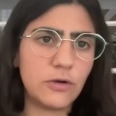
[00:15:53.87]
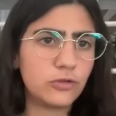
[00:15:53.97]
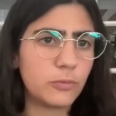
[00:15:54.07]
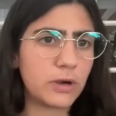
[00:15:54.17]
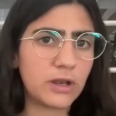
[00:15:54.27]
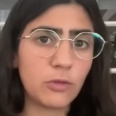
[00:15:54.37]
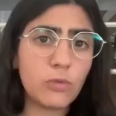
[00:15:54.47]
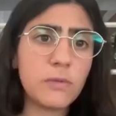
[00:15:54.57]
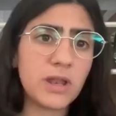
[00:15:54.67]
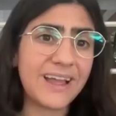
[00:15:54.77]
Also,
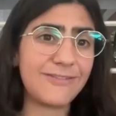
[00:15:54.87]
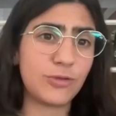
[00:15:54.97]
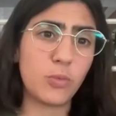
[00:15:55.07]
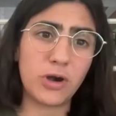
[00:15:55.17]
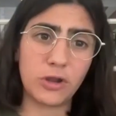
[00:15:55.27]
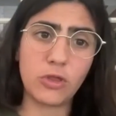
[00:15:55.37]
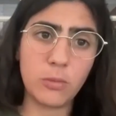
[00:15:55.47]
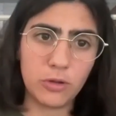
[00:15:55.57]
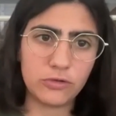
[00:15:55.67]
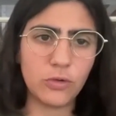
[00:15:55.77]
pregnant women have to work
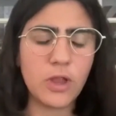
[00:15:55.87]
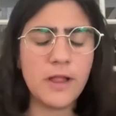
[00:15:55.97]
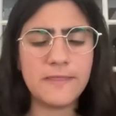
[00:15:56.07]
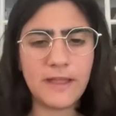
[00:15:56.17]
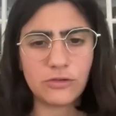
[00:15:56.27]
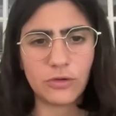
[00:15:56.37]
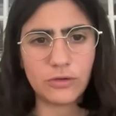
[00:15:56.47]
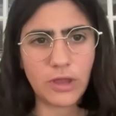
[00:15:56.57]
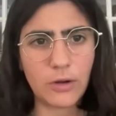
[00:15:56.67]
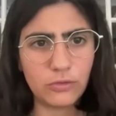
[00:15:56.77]
double. So
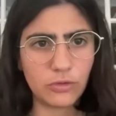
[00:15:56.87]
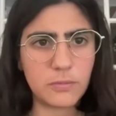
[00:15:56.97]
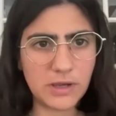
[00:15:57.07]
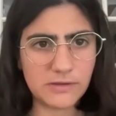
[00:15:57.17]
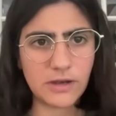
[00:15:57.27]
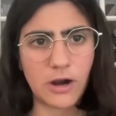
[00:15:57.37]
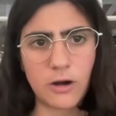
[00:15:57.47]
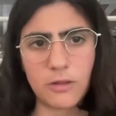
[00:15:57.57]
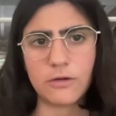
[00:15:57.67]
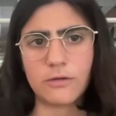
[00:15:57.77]
that also makes it
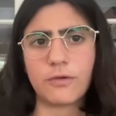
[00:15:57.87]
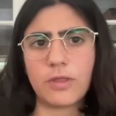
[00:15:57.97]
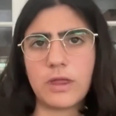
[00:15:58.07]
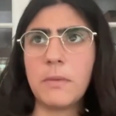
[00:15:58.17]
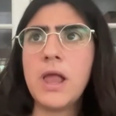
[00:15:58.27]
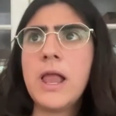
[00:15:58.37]
harder for them.